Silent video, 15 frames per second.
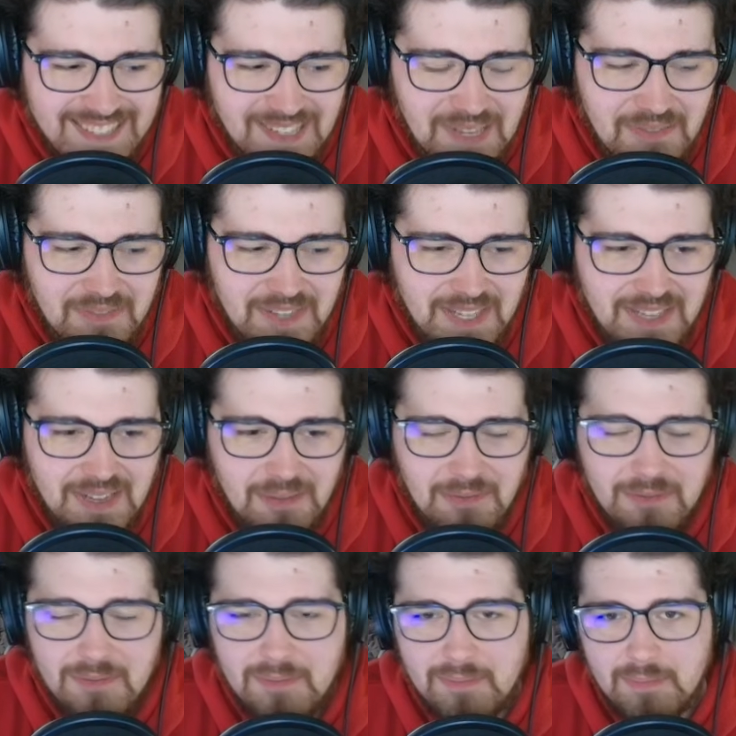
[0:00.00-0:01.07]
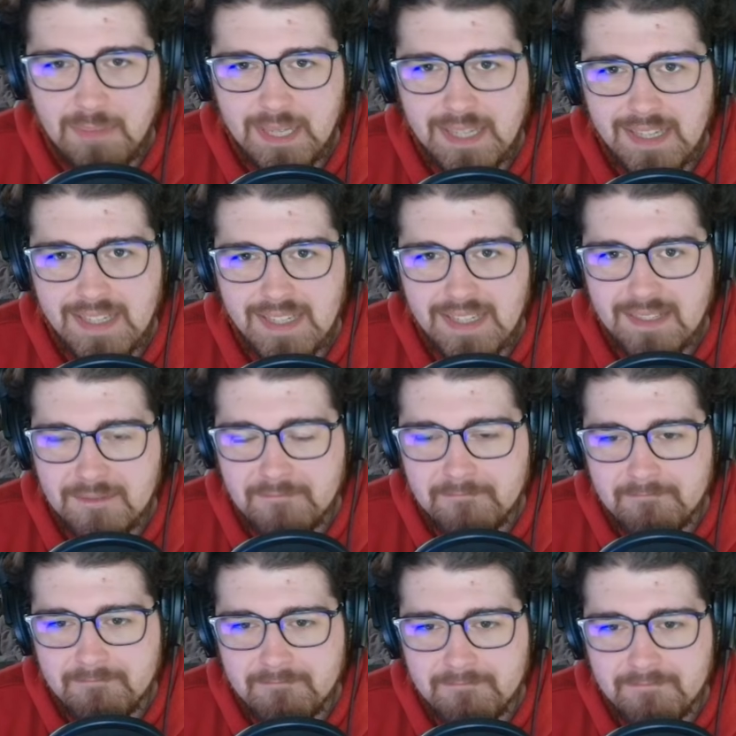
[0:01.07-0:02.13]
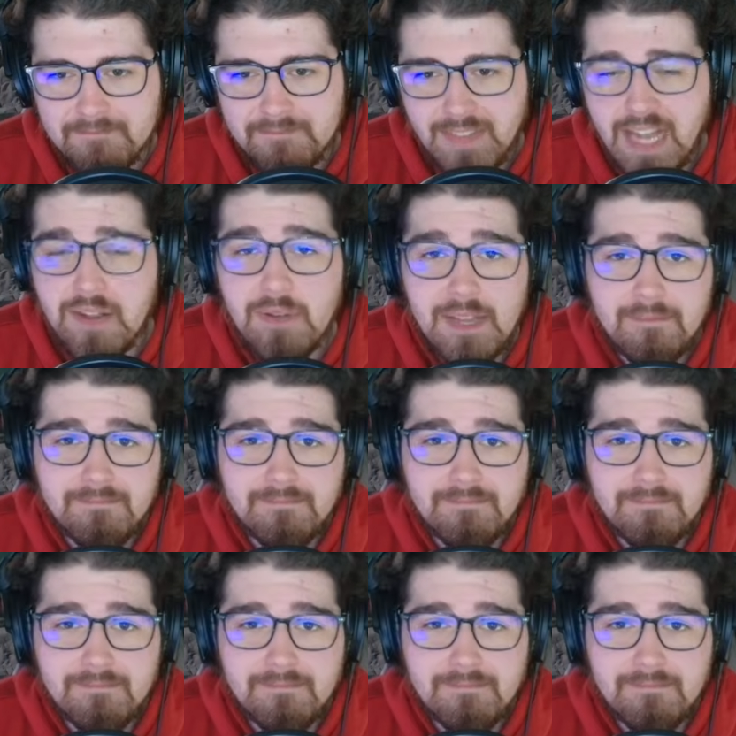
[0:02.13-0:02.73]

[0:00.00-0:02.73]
off the cuff. But anyway,